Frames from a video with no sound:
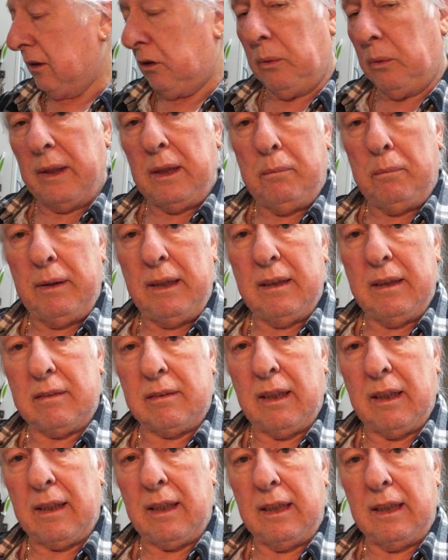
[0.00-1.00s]
20
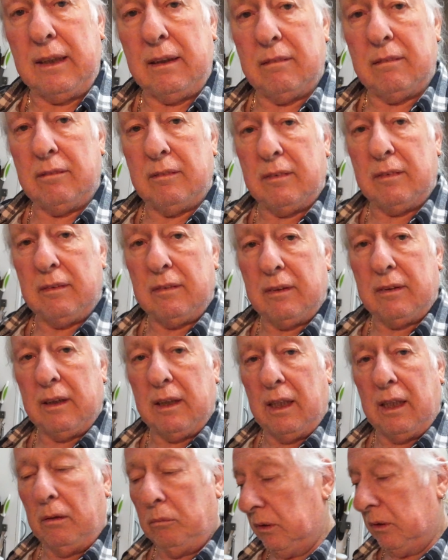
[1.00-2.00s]
minutes I think,
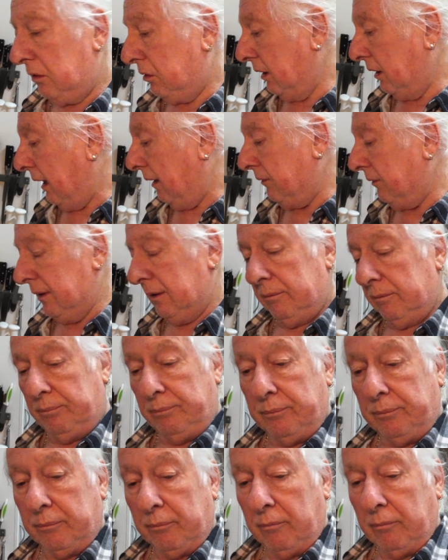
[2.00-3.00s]
and we should have it.
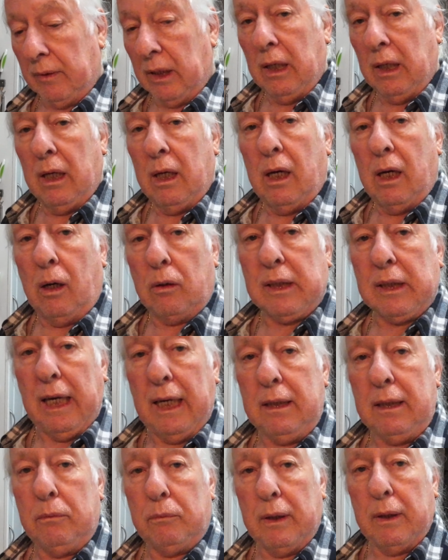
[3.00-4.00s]

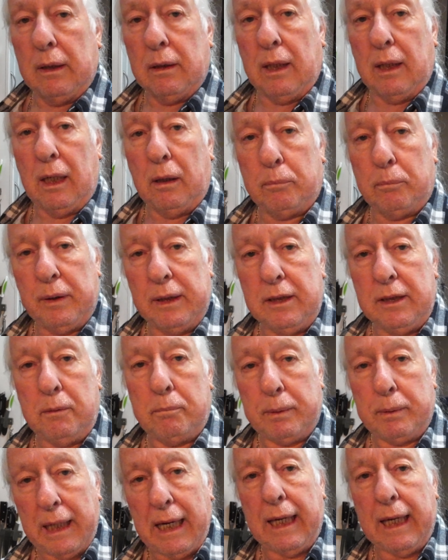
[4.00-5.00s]
Okay, well, I'll bring
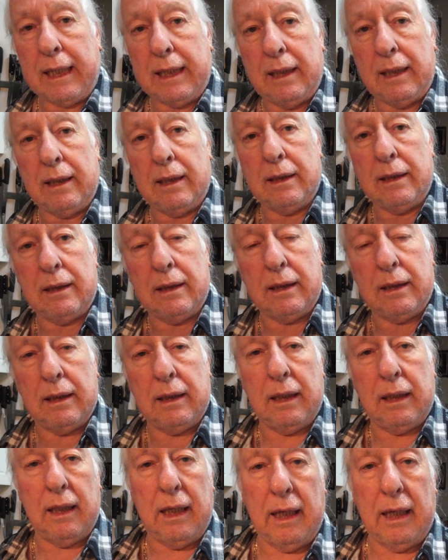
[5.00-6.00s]
you back
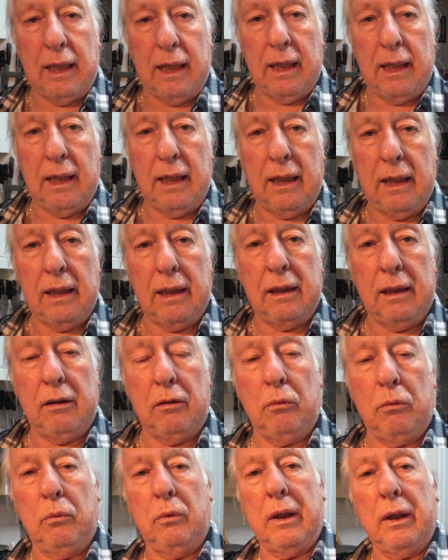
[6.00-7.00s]

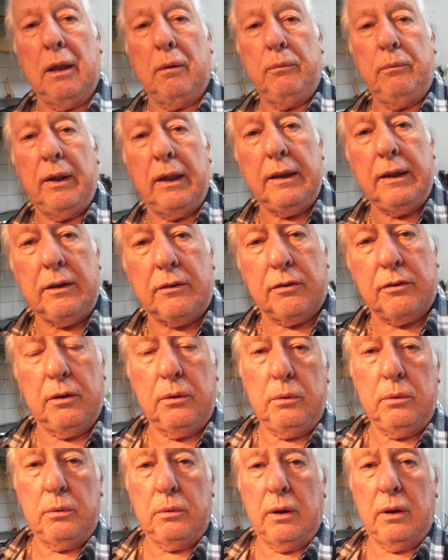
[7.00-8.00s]
when I'm ready
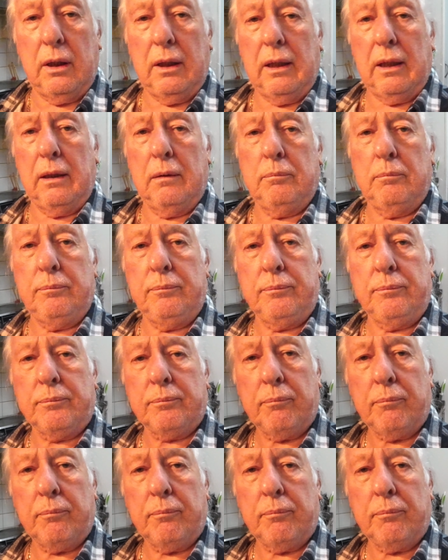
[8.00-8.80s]
to